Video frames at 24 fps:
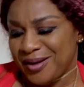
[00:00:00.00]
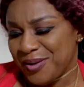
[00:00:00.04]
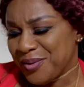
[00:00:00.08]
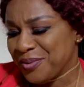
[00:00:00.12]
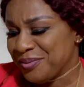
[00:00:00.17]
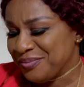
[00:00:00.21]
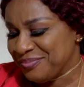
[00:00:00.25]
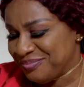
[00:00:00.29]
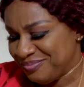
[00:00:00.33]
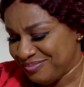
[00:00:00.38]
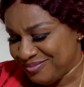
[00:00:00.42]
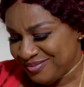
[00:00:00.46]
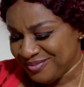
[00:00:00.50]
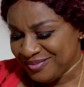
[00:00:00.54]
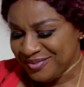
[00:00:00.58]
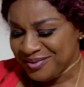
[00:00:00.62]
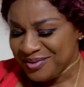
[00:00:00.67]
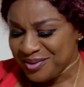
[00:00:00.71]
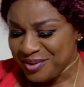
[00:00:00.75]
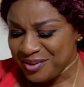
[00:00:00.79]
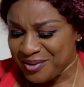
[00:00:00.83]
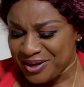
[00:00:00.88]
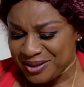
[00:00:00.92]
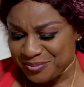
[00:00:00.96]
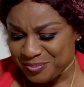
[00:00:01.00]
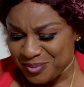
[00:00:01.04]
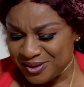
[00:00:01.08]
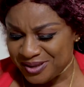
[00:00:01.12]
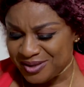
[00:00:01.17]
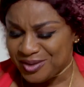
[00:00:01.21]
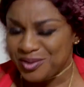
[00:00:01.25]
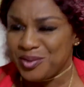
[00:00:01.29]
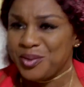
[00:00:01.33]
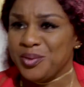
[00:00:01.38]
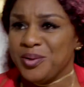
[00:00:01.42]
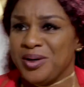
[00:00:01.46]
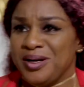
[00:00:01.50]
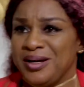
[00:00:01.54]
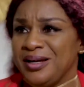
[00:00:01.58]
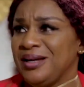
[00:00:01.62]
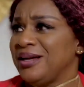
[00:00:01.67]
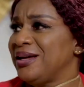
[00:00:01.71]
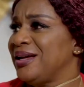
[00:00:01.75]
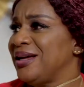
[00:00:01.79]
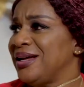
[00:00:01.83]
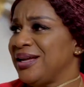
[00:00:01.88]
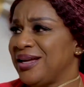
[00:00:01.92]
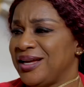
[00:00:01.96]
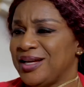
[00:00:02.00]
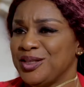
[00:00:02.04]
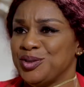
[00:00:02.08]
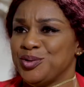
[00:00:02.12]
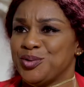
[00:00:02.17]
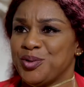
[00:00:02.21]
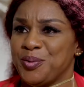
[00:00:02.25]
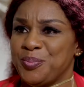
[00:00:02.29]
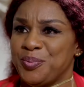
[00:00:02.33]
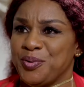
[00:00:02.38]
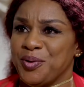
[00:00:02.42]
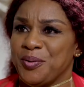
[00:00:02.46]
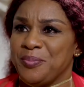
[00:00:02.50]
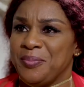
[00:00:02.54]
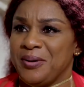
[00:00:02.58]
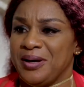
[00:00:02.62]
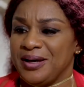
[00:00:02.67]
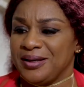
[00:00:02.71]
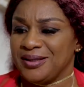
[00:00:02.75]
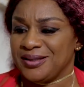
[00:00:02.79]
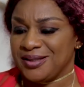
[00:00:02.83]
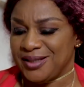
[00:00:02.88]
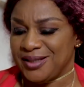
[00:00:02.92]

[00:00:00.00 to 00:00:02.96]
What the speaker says: Yeah. All right, please go and drop your bag.